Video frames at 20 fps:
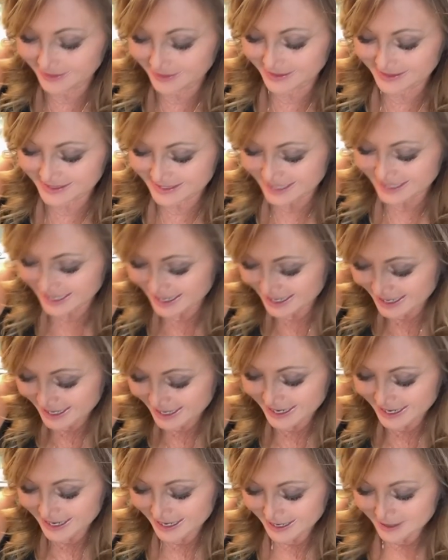this
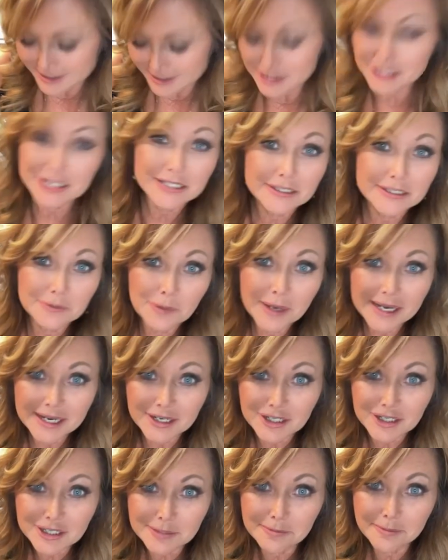
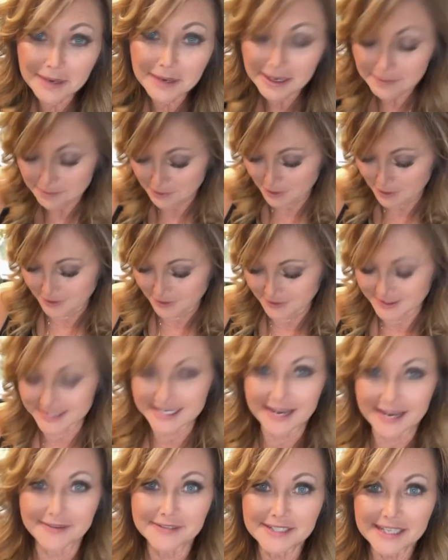Swedish meatballs
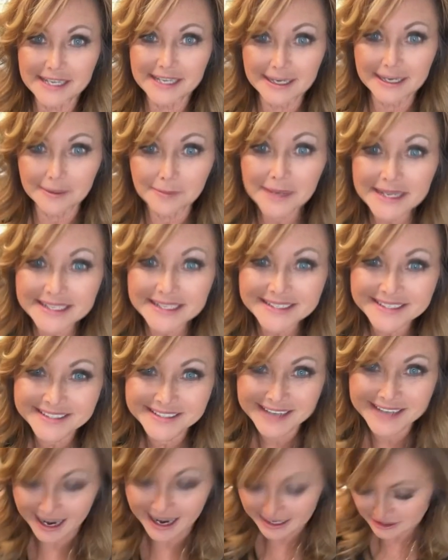down to him. He's
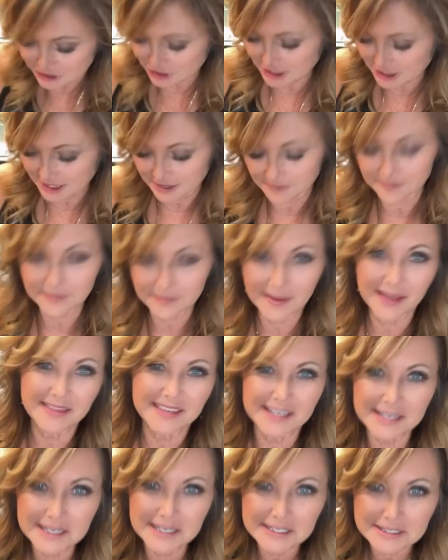Dutch. I
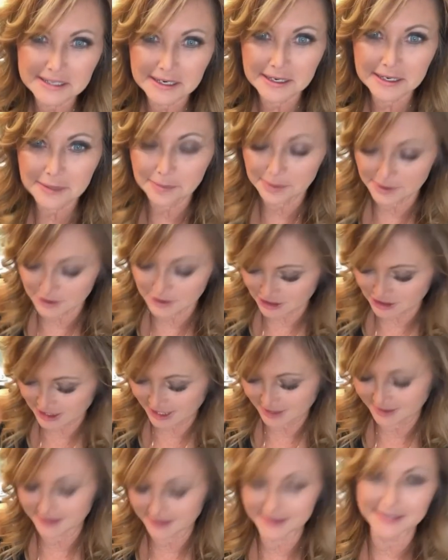think he's going to
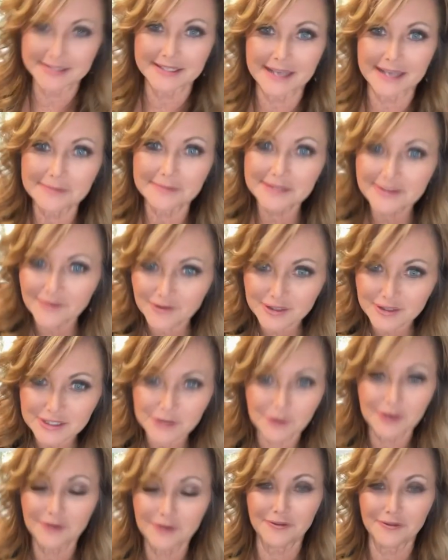appreciate that this comes
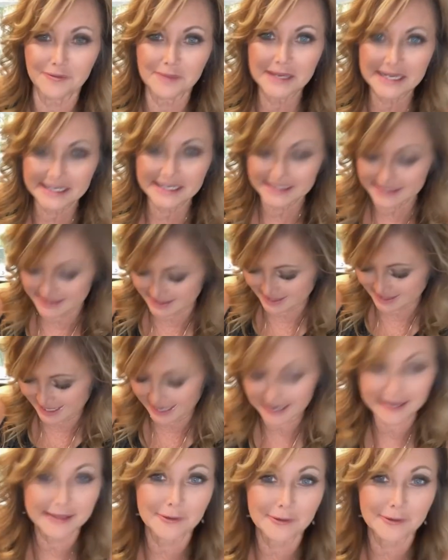sort of from his neck of the